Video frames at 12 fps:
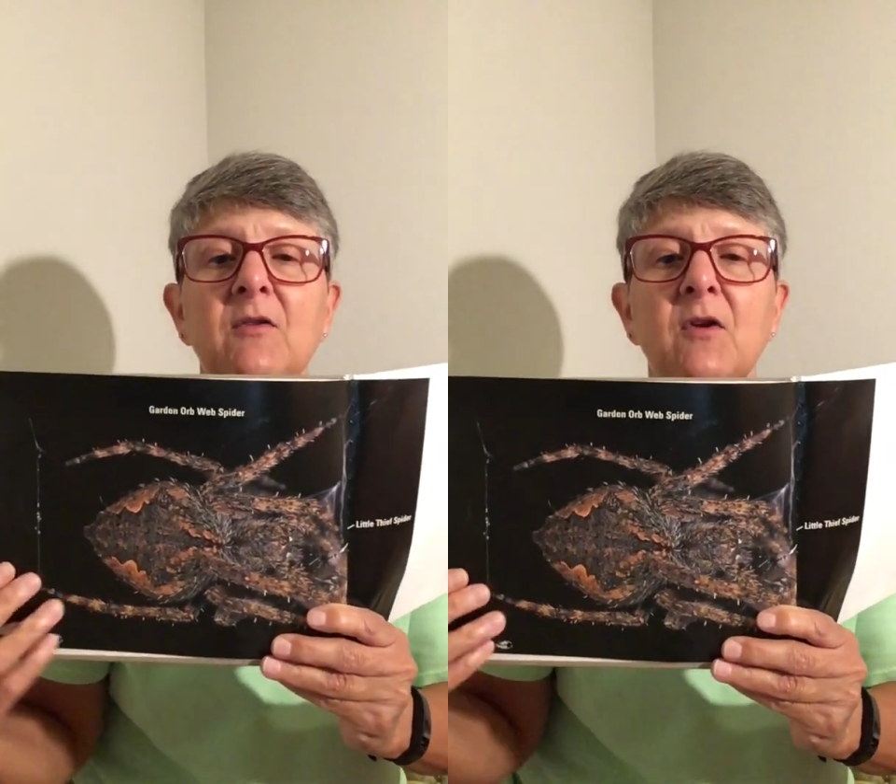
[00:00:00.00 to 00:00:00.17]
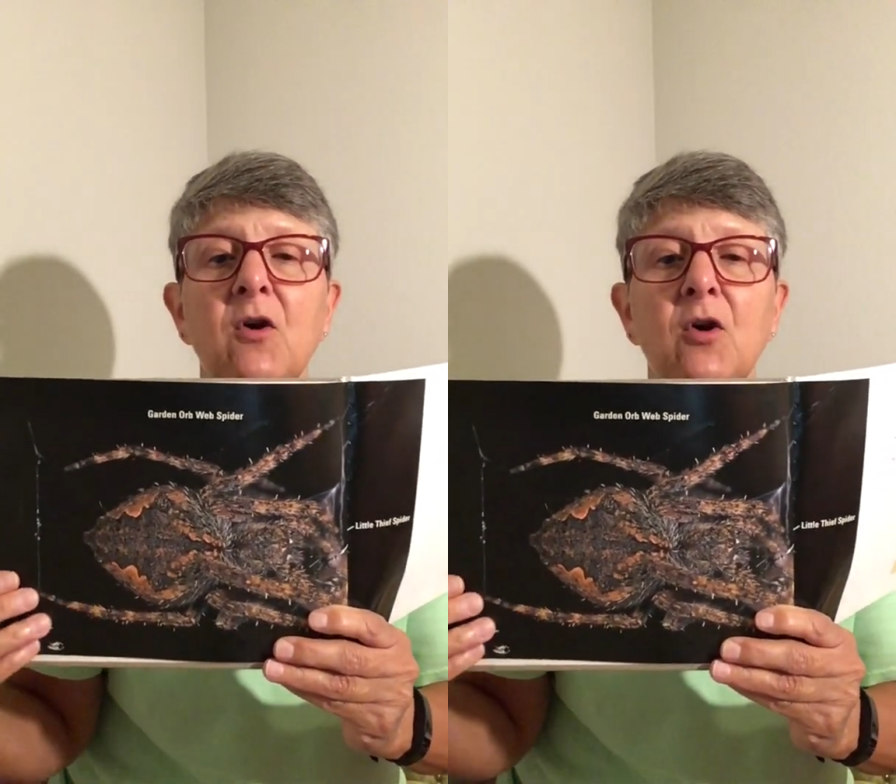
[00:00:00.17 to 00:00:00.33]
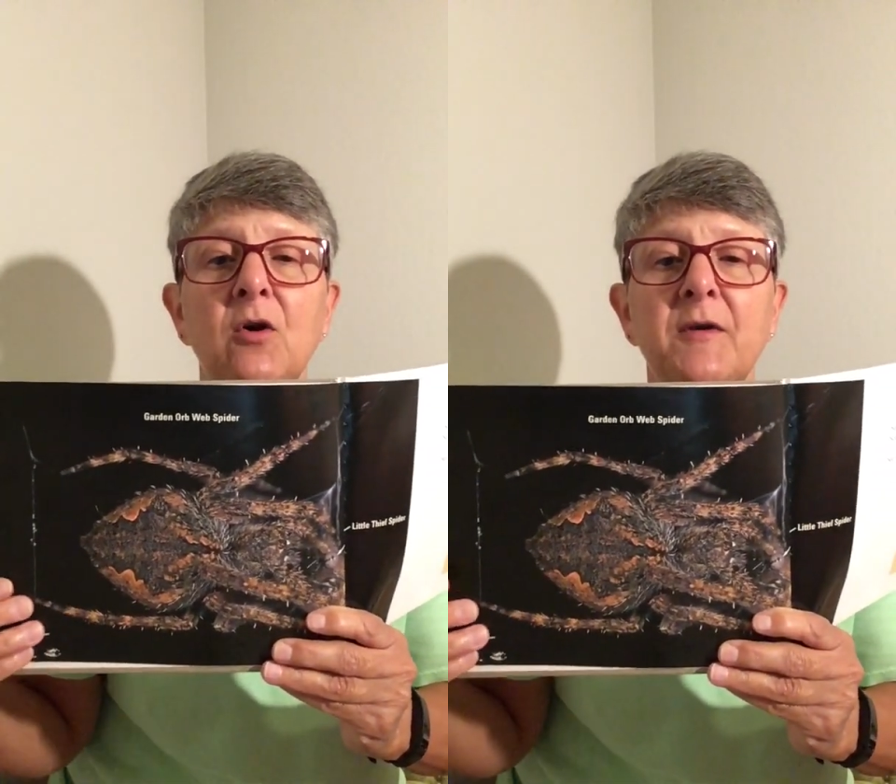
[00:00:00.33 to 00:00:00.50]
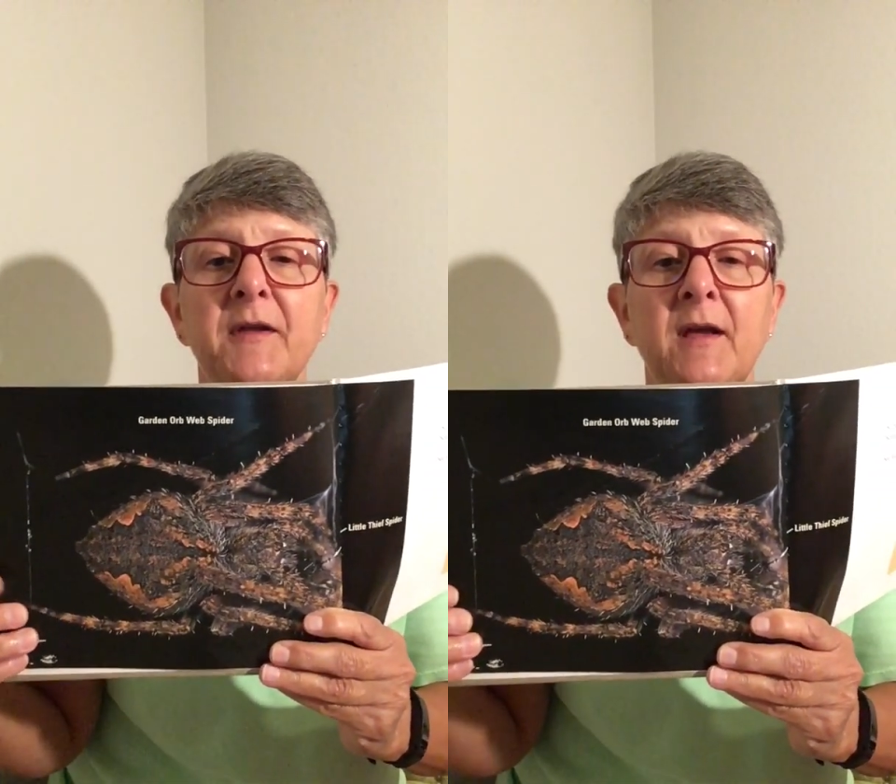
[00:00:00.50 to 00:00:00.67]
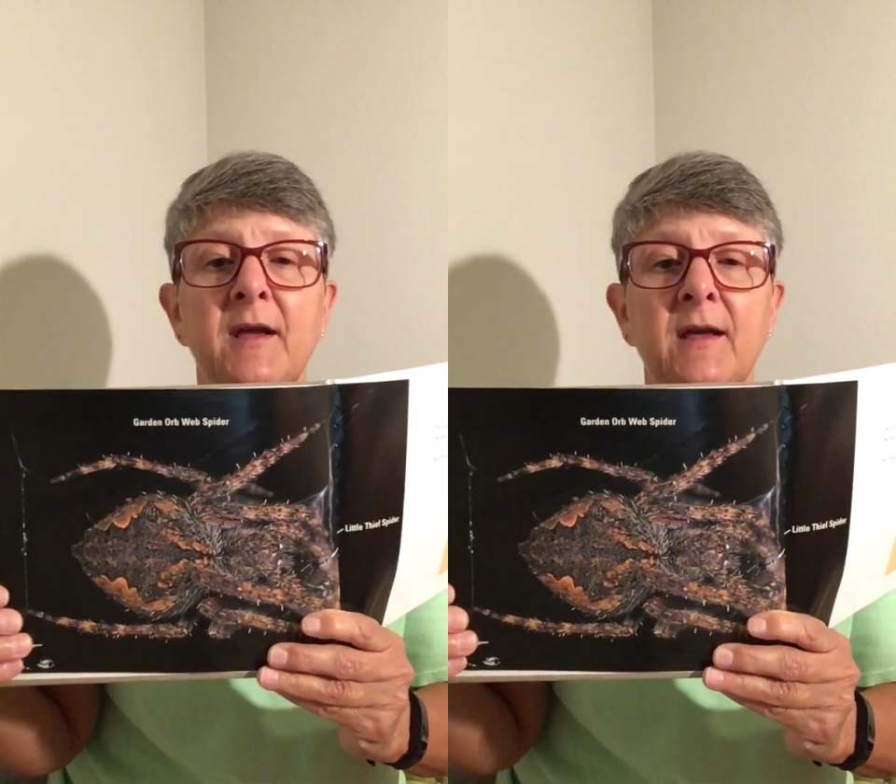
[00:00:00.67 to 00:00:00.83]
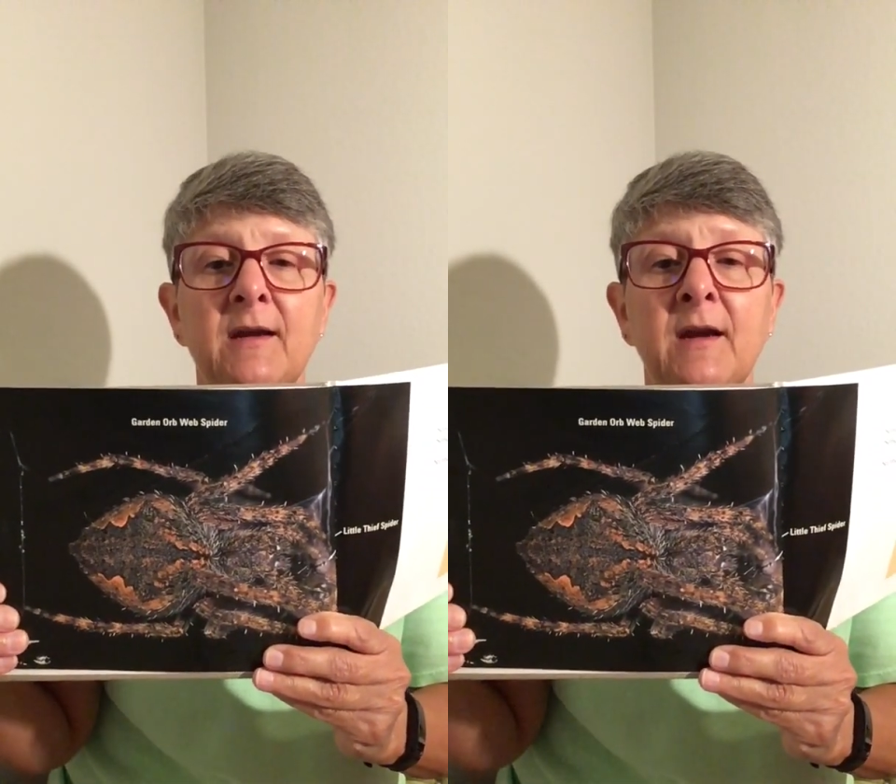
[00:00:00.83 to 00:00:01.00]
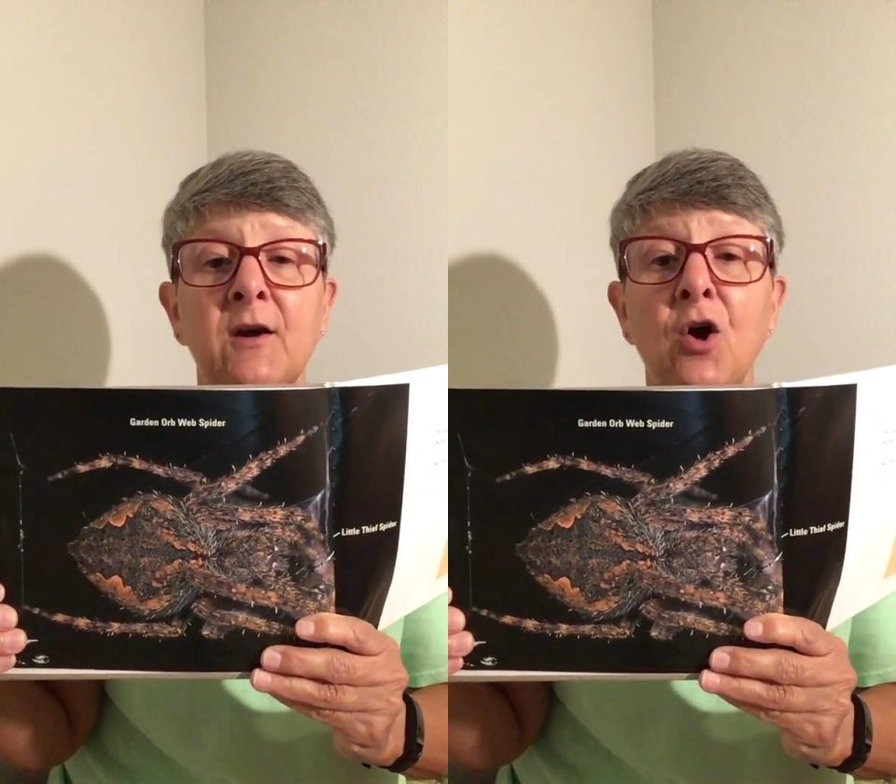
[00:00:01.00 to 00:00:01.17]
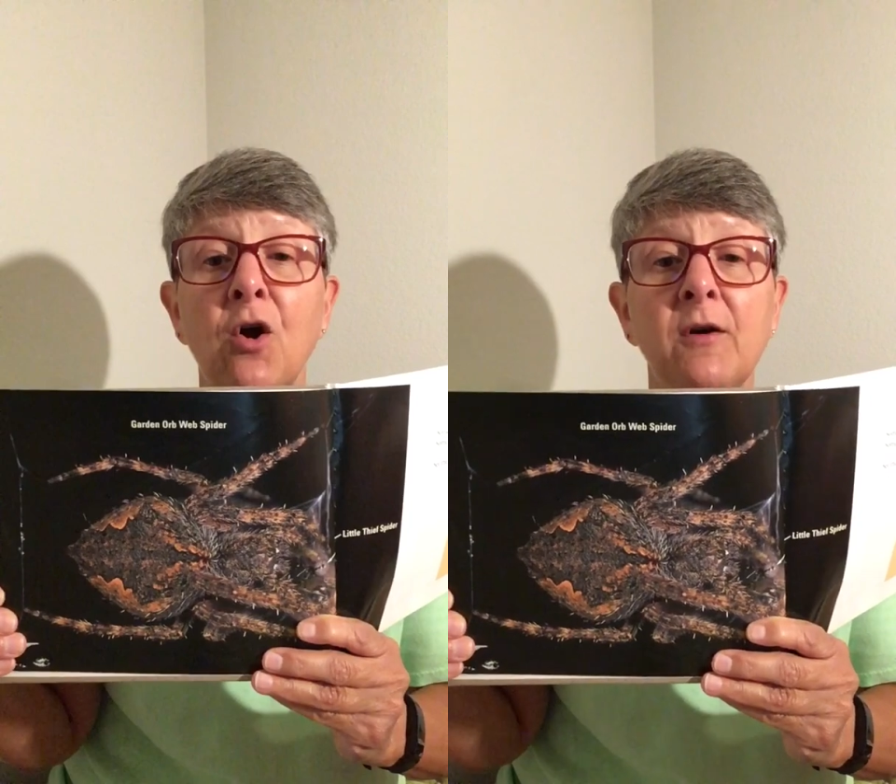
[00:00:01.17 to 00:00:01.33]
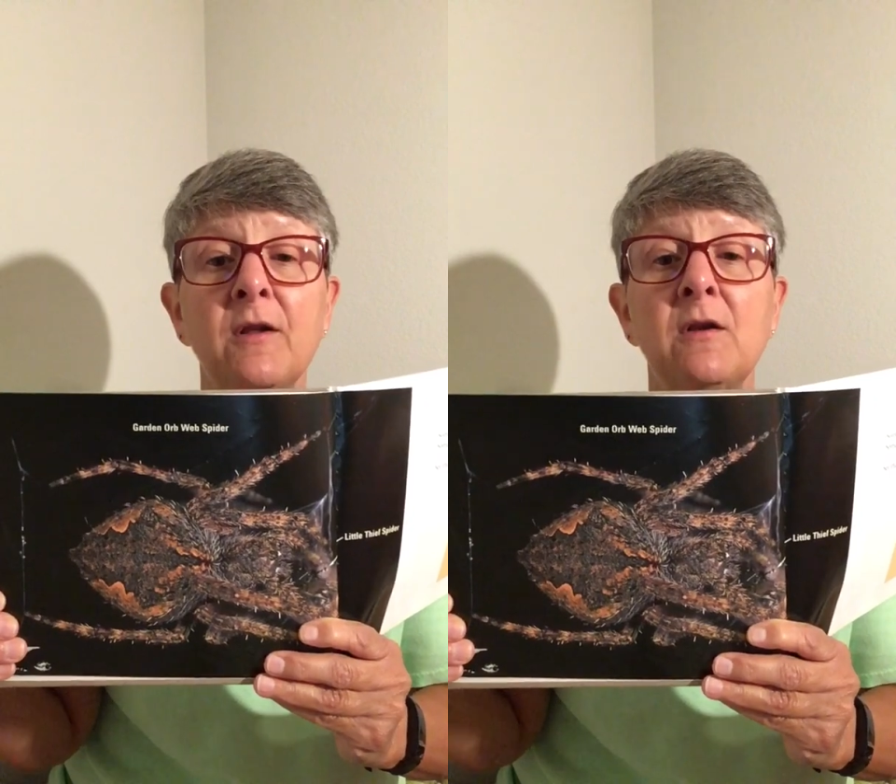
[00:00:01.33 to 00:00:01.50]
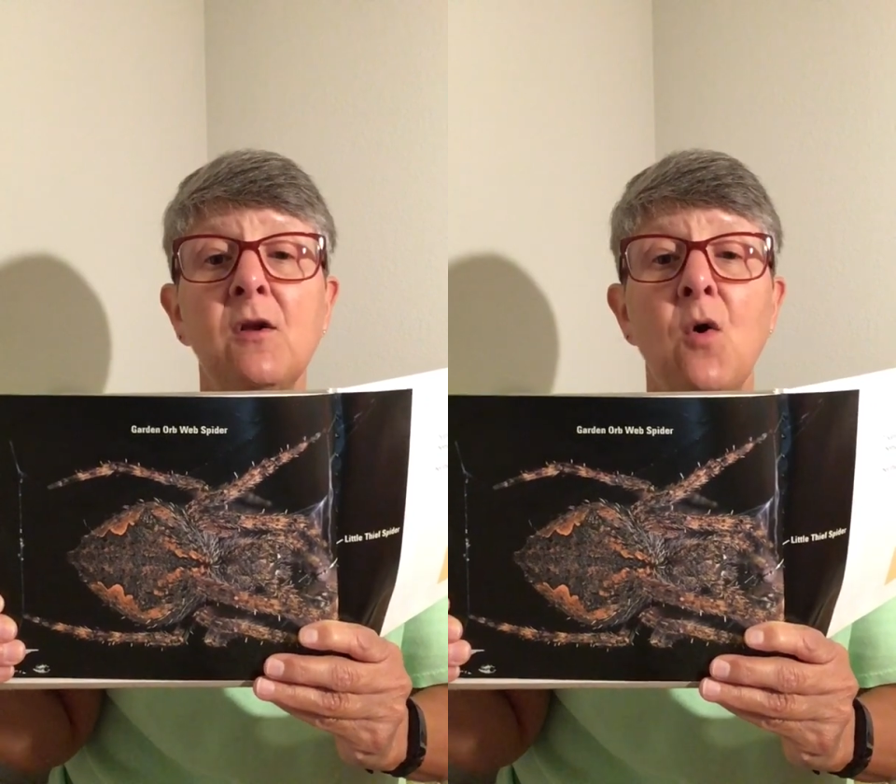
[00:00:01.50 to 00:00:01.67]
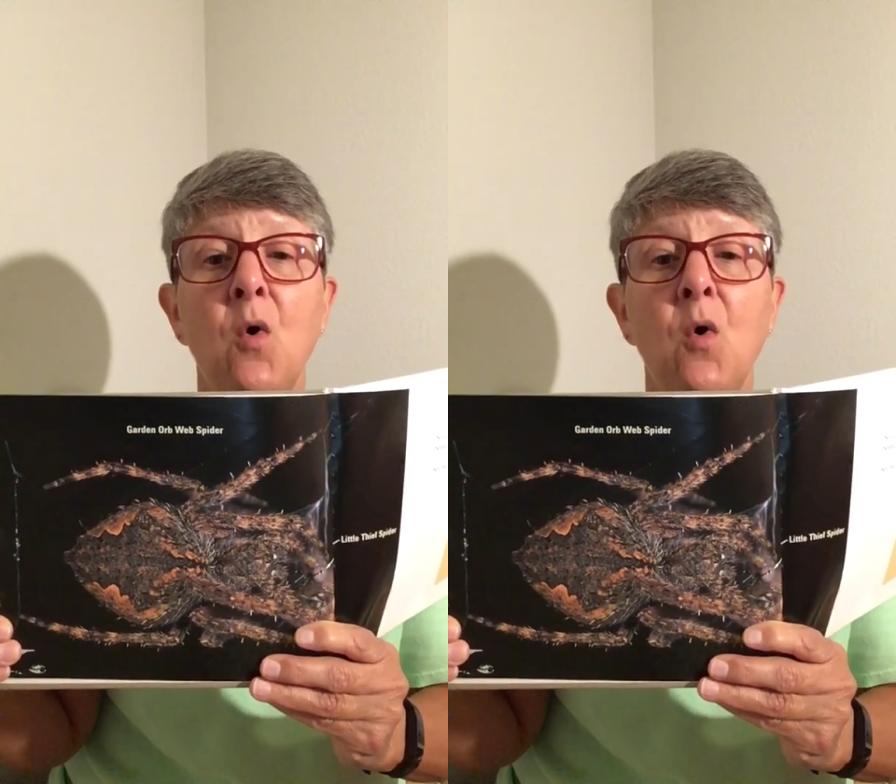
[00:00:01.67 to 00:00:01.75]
called a garden